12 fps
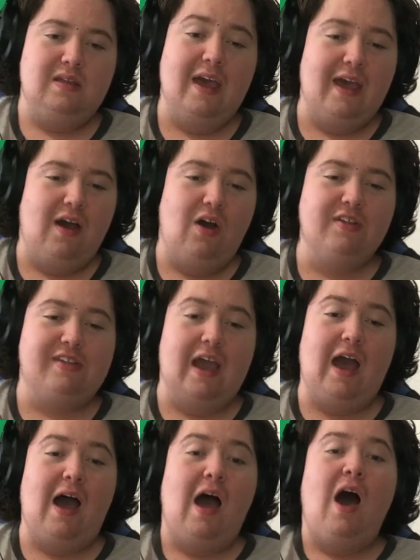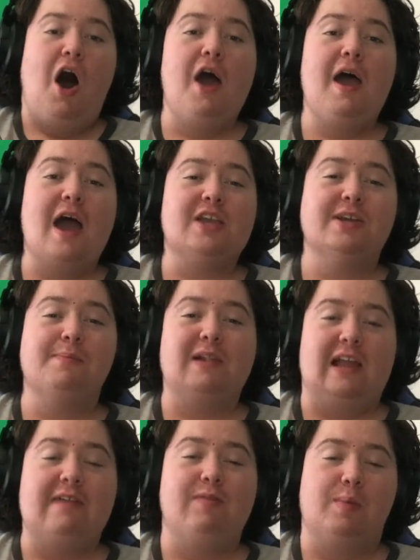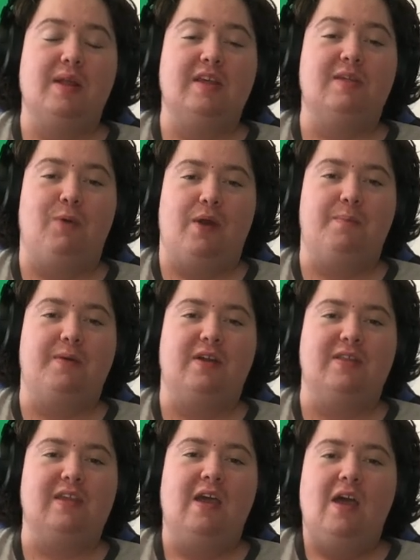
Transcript: Yeah, honestly, I actually believe him at this point because